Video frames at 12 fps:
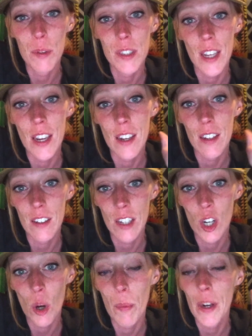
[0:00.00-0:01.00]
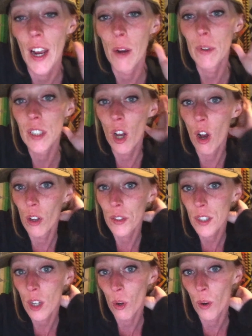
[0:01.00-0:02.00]
was like, but I was
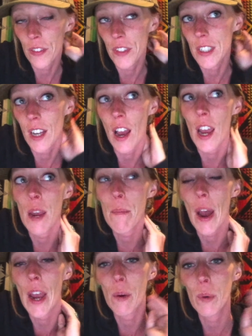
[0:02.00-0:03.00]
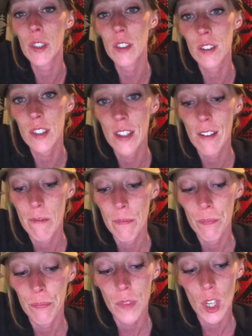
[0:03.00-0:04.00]
also at the time, I was
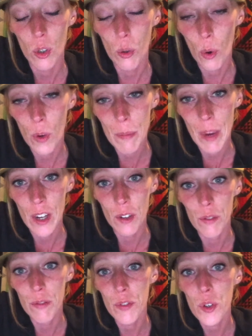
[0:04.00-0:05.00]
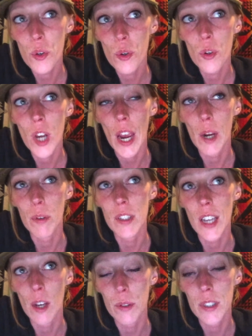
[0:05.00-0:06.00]
growing my own food. I
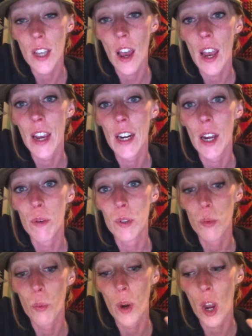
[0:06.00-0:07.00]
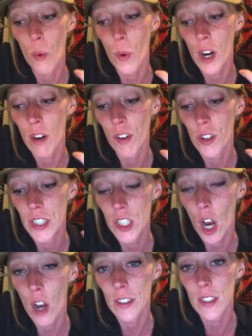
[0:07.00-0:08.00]
was outside. I was w aware of all the
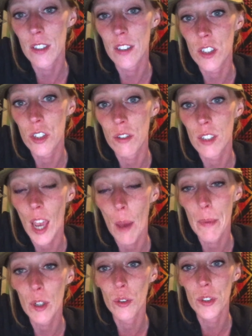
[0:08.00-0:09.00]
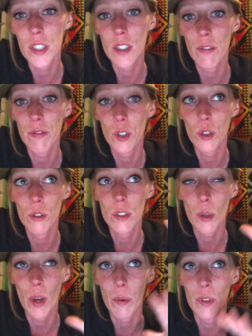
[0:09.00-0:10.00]
toxins and chemicals in the food. So